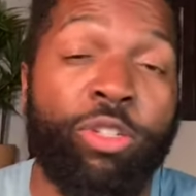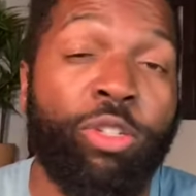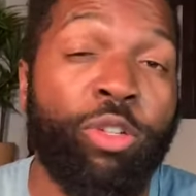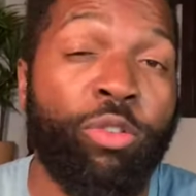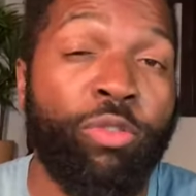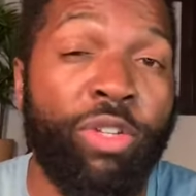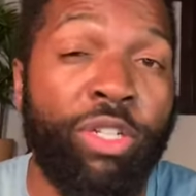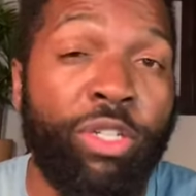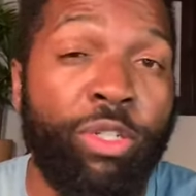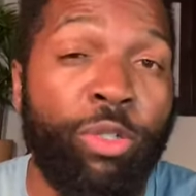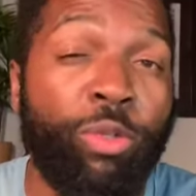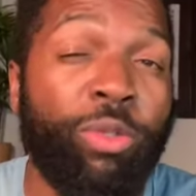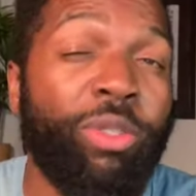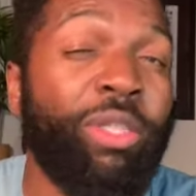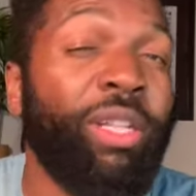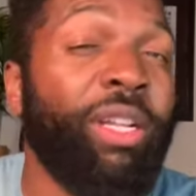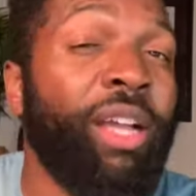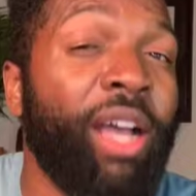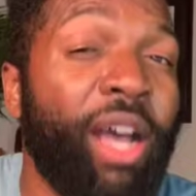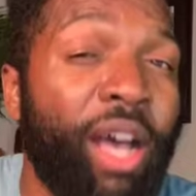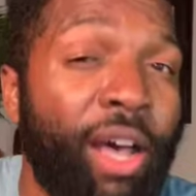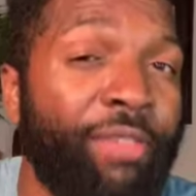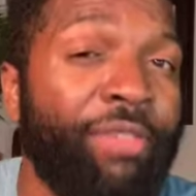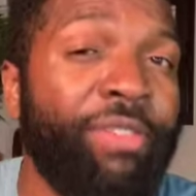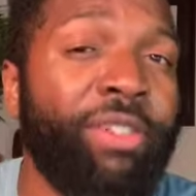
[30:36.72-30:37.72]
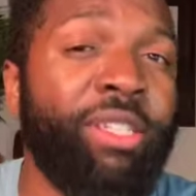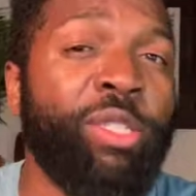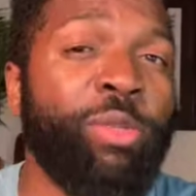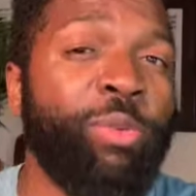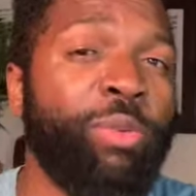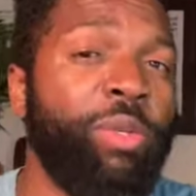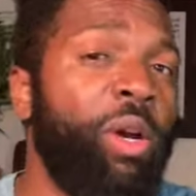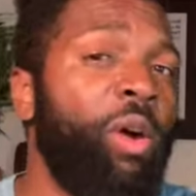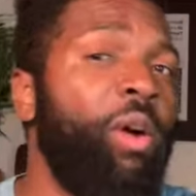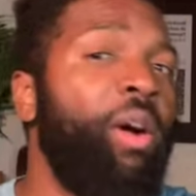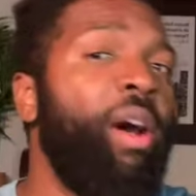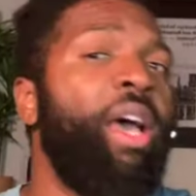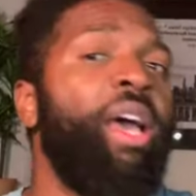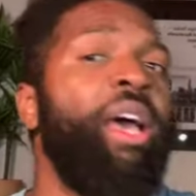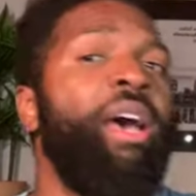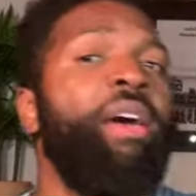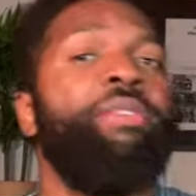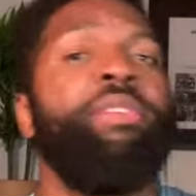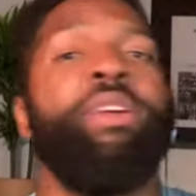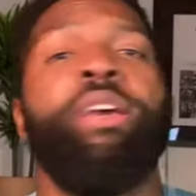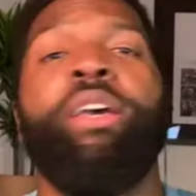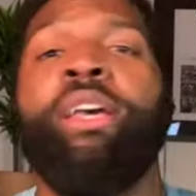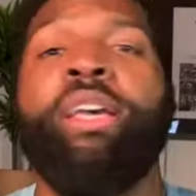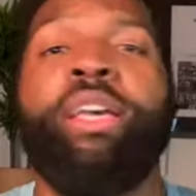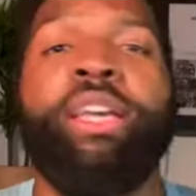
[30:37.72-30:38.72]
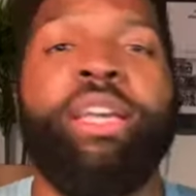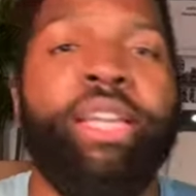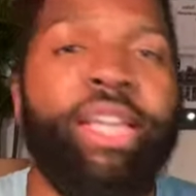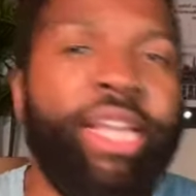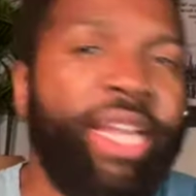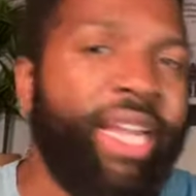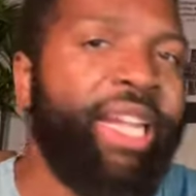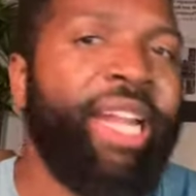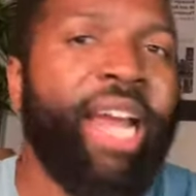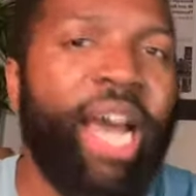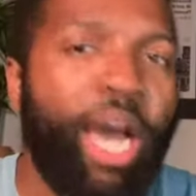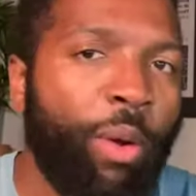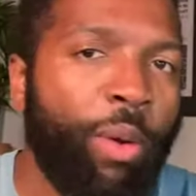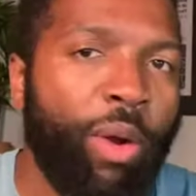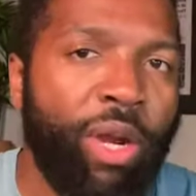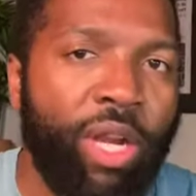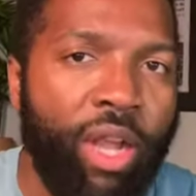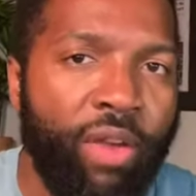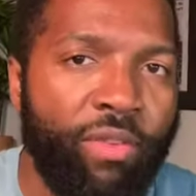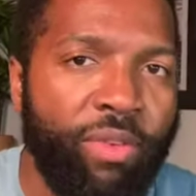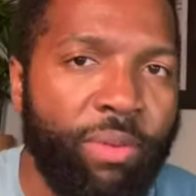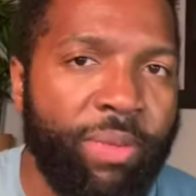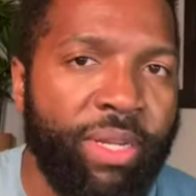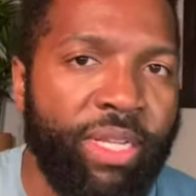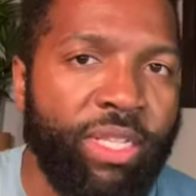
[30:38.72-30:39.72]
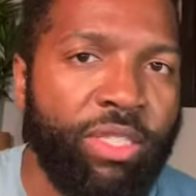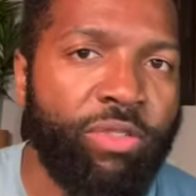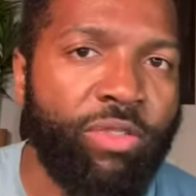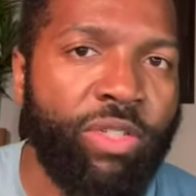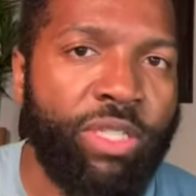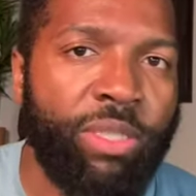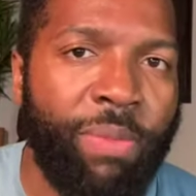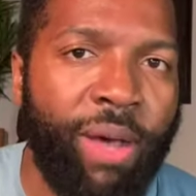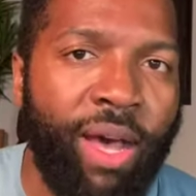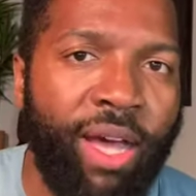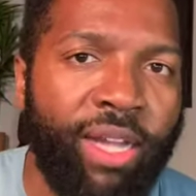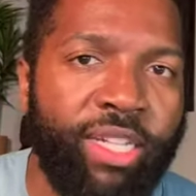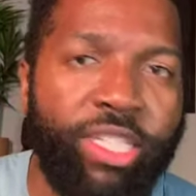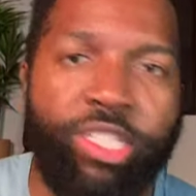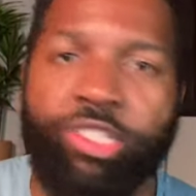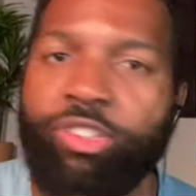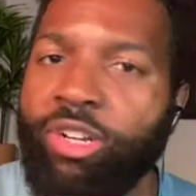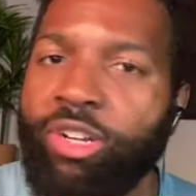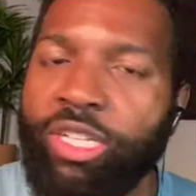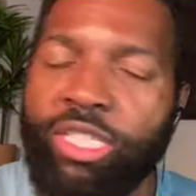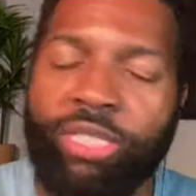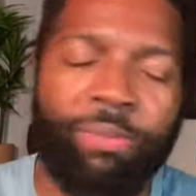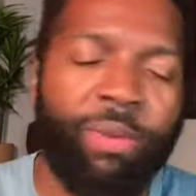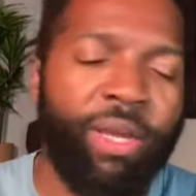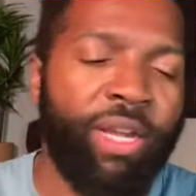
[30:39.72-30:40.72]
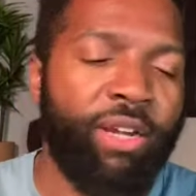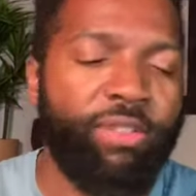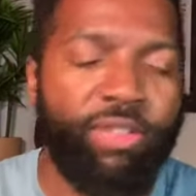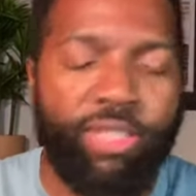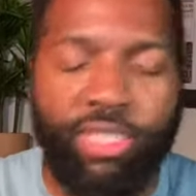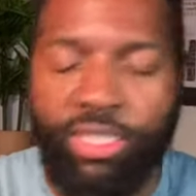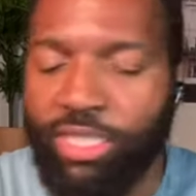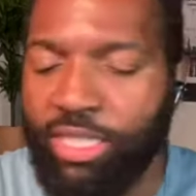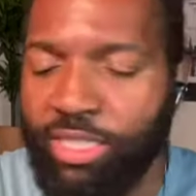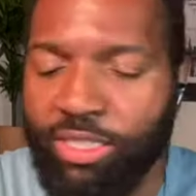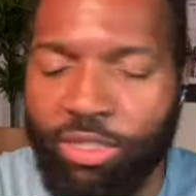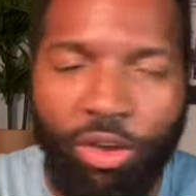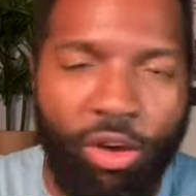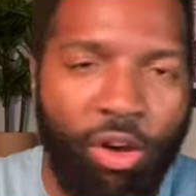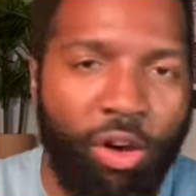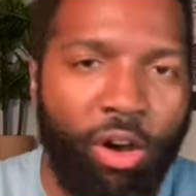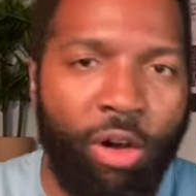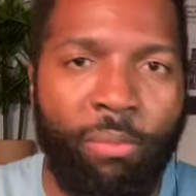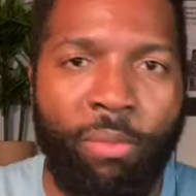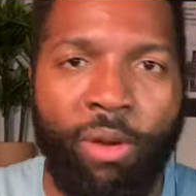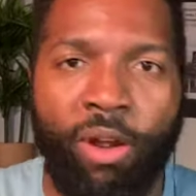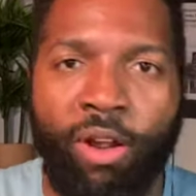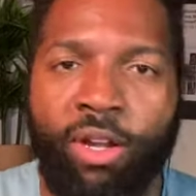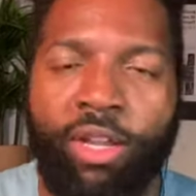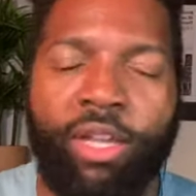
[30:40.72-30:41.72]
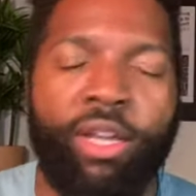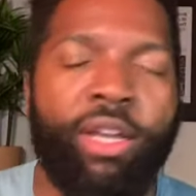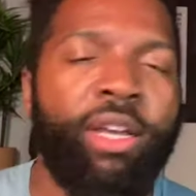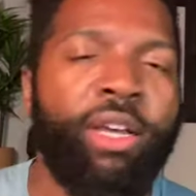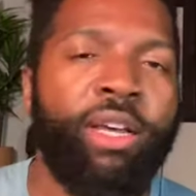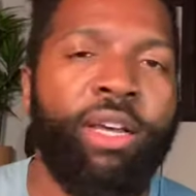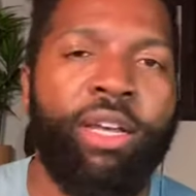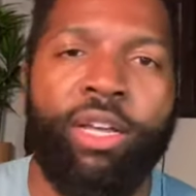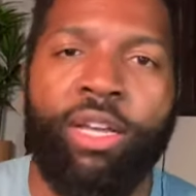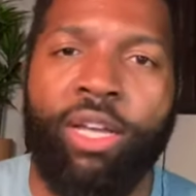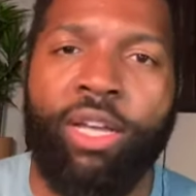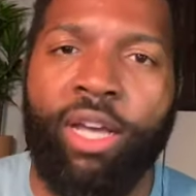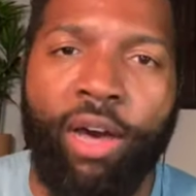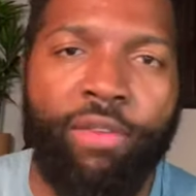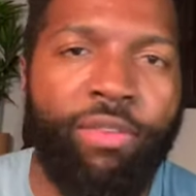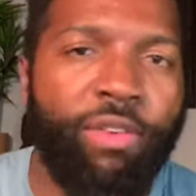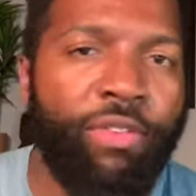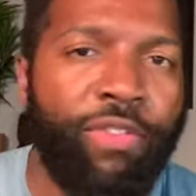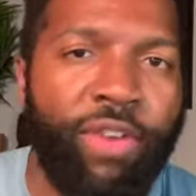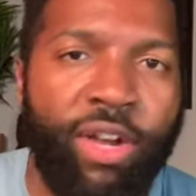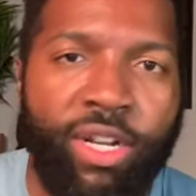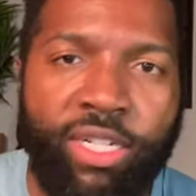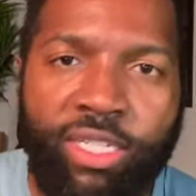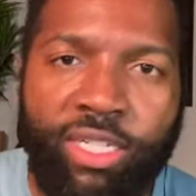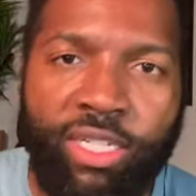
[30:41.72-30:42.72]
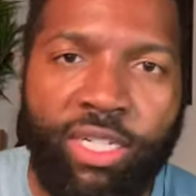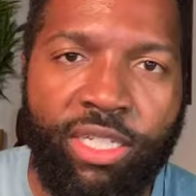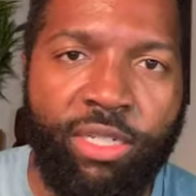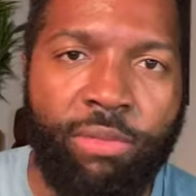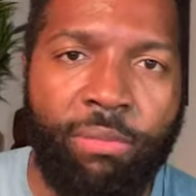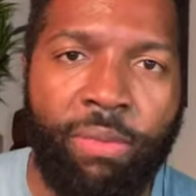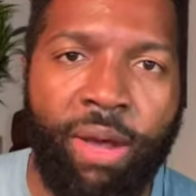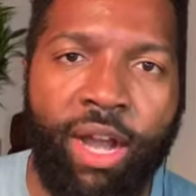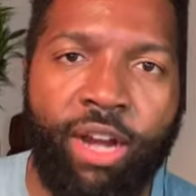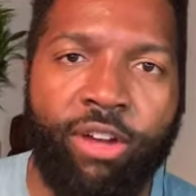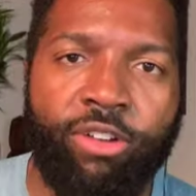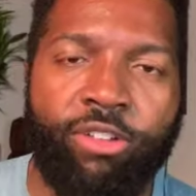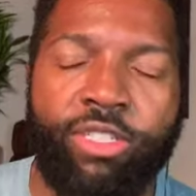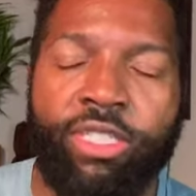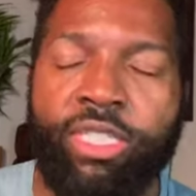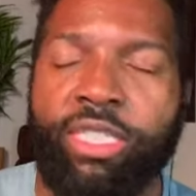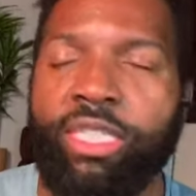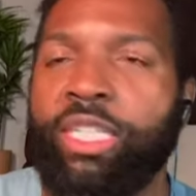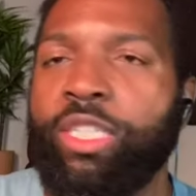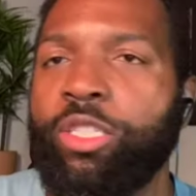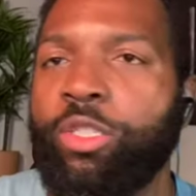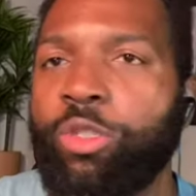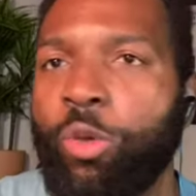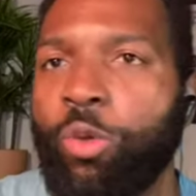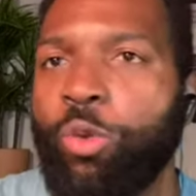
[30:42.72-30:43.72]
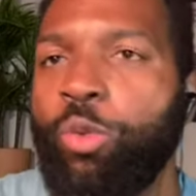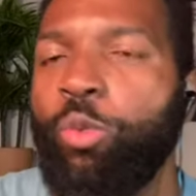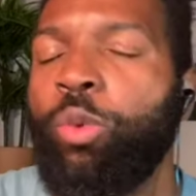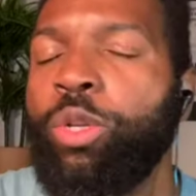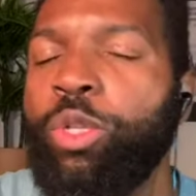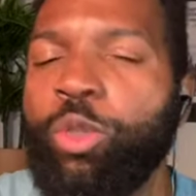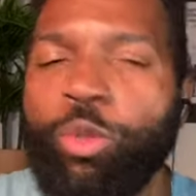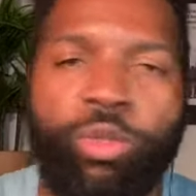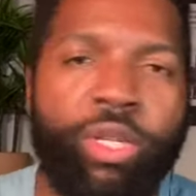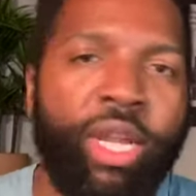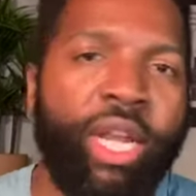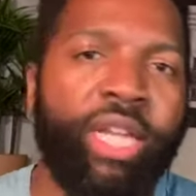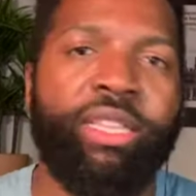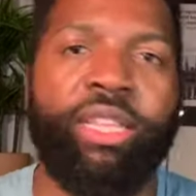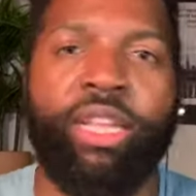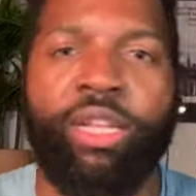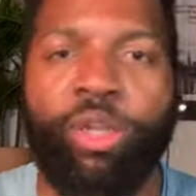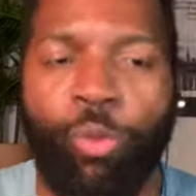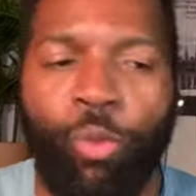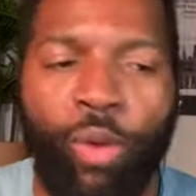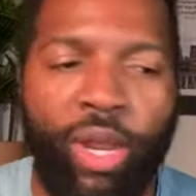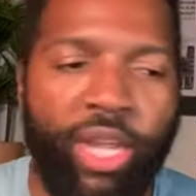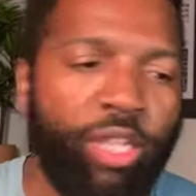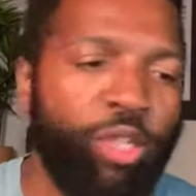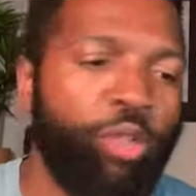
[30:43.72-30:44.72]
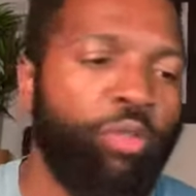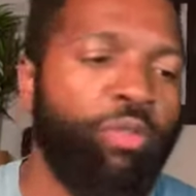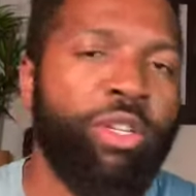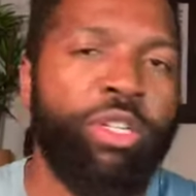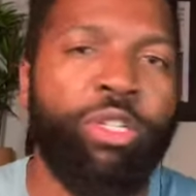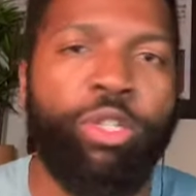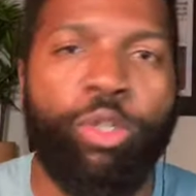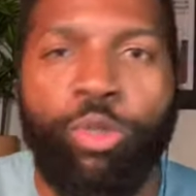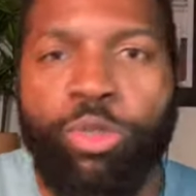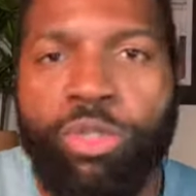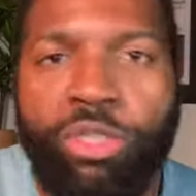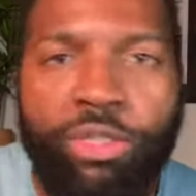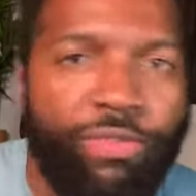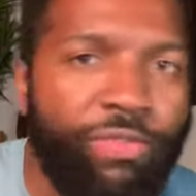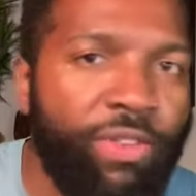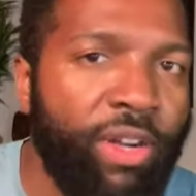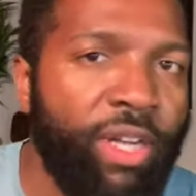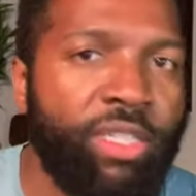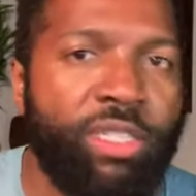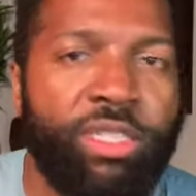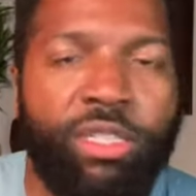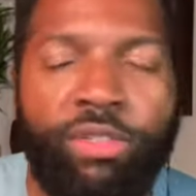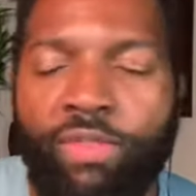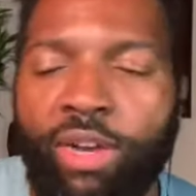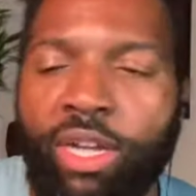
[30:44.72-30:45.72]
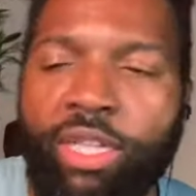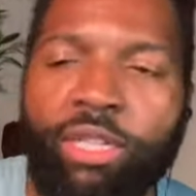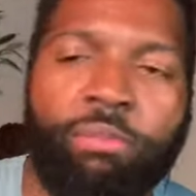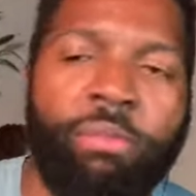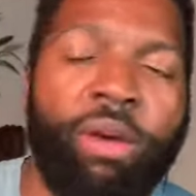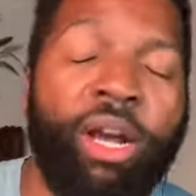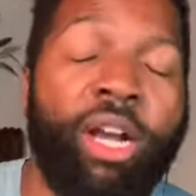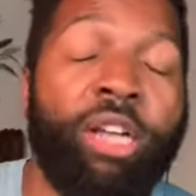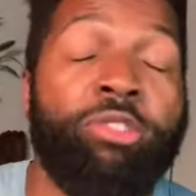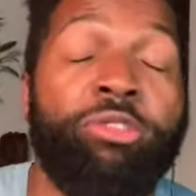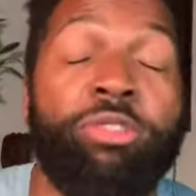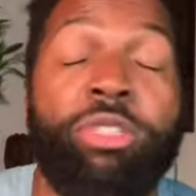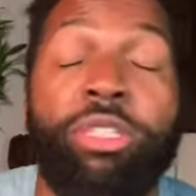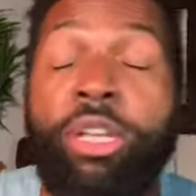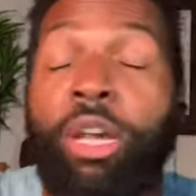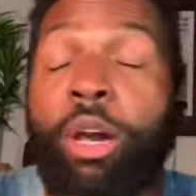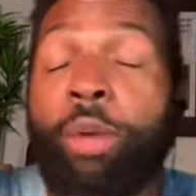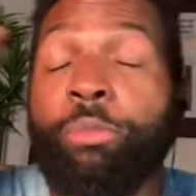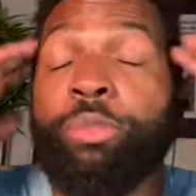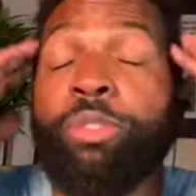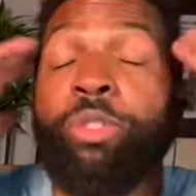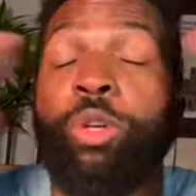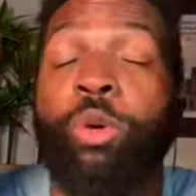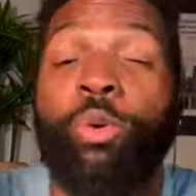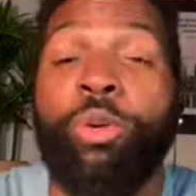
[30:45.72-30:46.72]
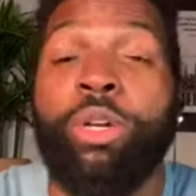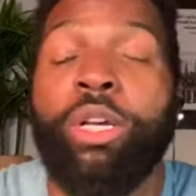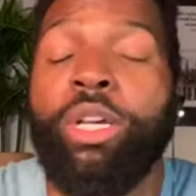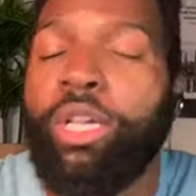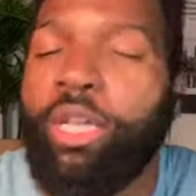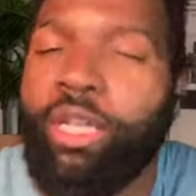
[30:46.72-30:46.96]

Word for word: in how our government is responding. Transparency is a hallmark of a functioning democracy. And so when you take that away, you reduce the function of our democracy. I'm so so irritated about all that.